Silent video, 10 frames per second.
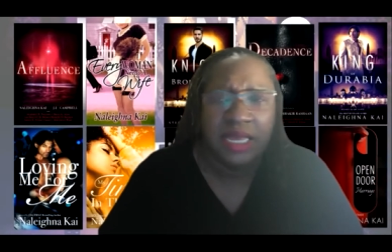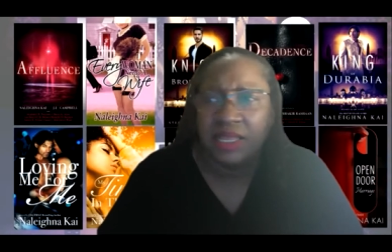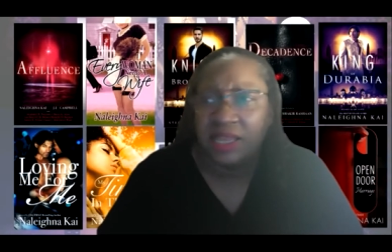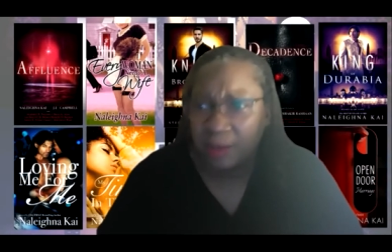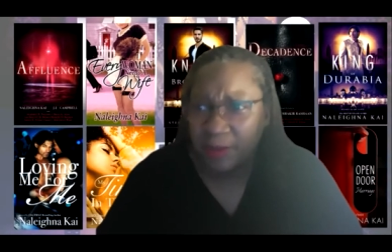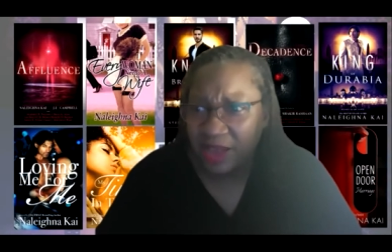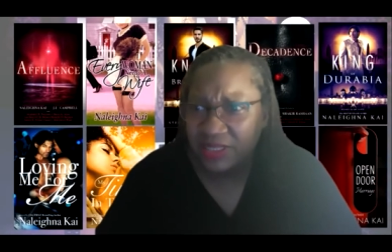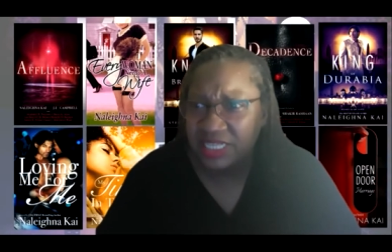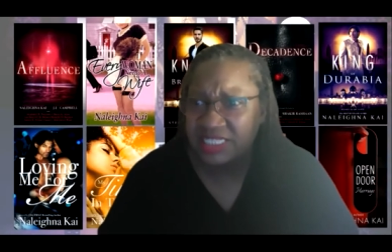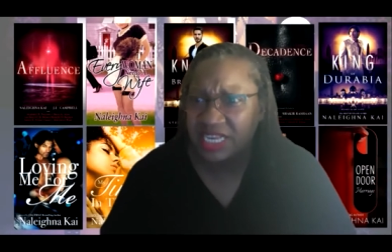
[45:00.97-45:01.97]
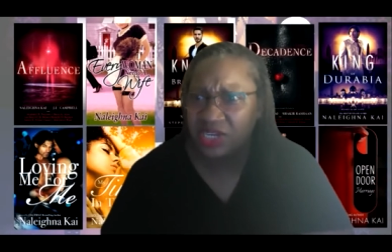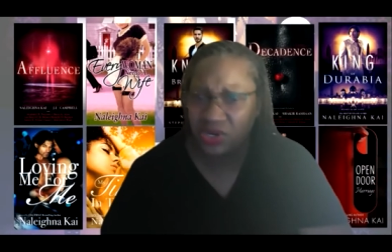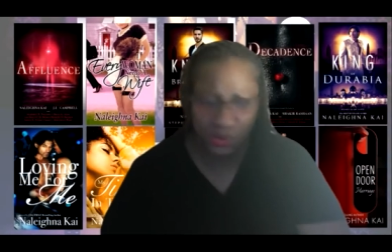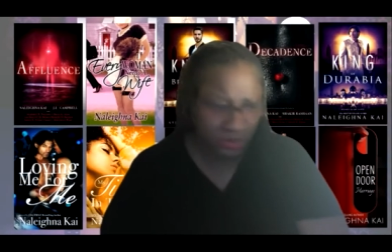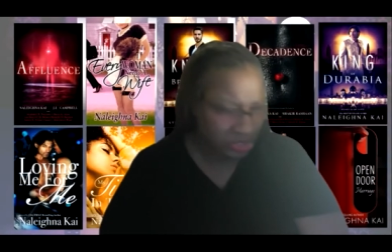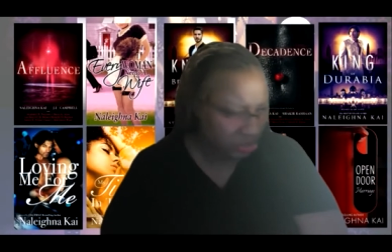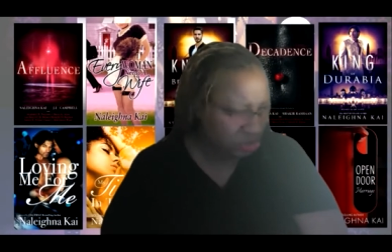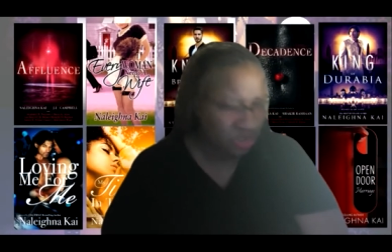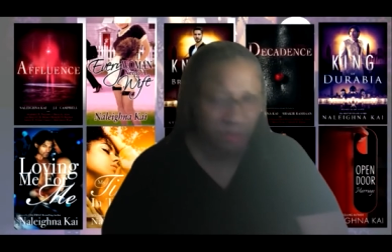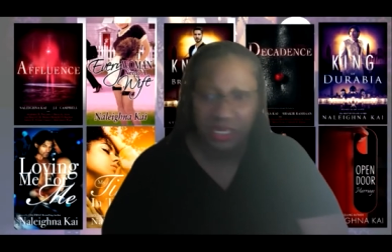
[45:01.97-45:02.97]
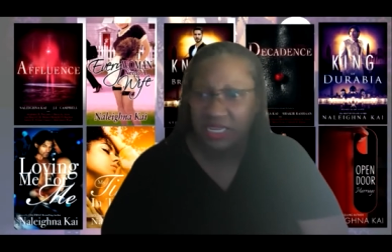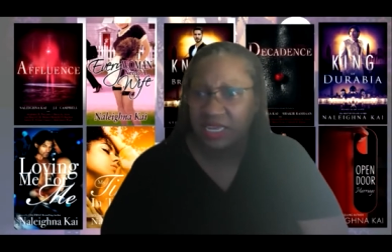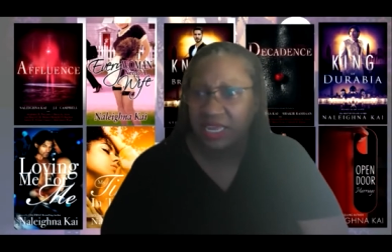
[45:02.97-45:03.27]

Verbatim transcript: Clubhouse is a new social media